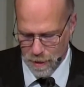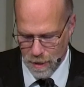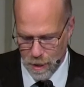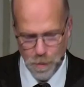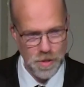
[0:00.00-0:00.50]

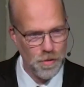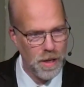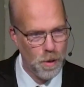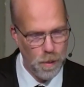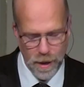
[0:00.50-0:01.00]
It was
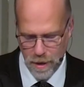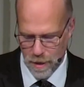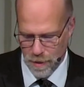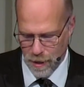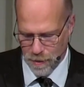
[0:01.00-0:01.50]

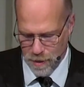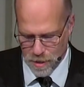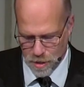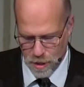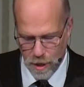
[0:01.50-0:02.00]
required that this
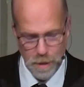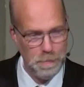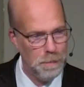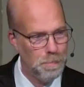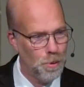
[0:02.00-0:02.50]
Son
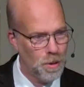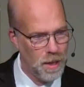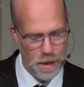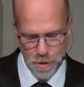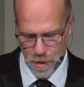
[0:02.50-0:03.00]
be born
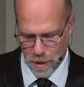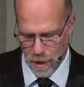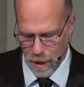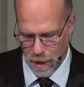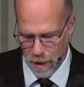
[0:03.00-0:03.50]
under the
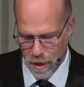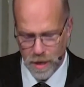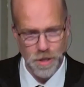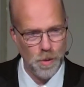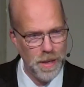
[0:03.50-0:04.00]
law
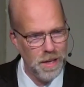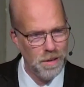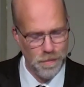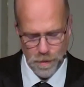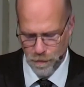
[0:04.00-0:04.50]
so he could
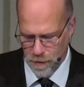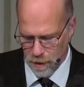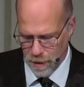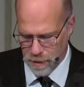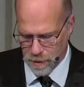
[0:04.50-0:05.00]
fulfill
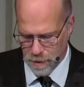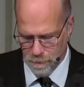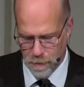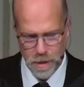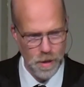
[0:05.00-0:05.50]
it.
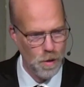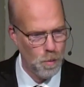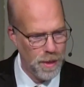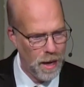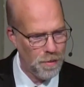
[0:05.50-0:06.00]

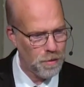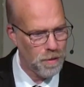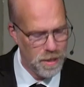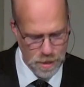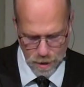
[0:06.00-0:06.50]
Without the
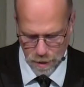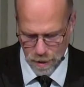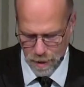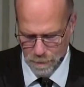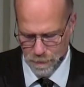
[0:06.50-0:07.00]

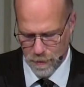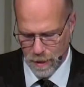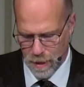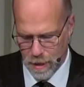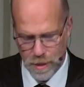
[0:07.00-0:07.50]
return,
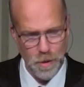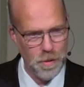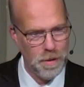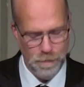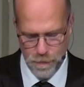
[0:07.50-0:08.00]

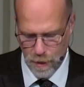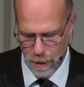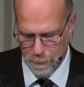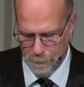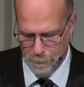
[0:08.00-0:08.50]

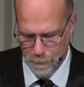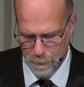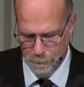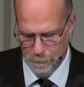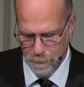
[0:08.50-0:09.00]

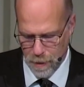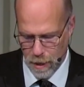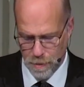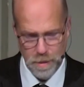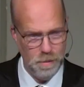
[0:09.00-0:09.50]

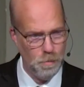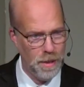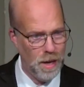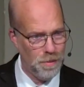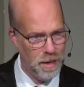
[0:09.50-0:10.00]

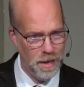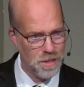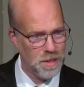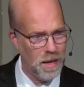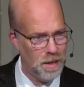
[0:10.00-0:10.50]
without the
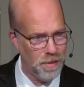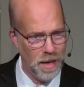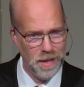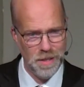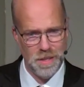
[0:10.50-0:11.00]
exile, that
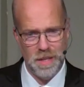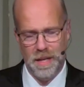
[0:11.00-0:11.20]
is,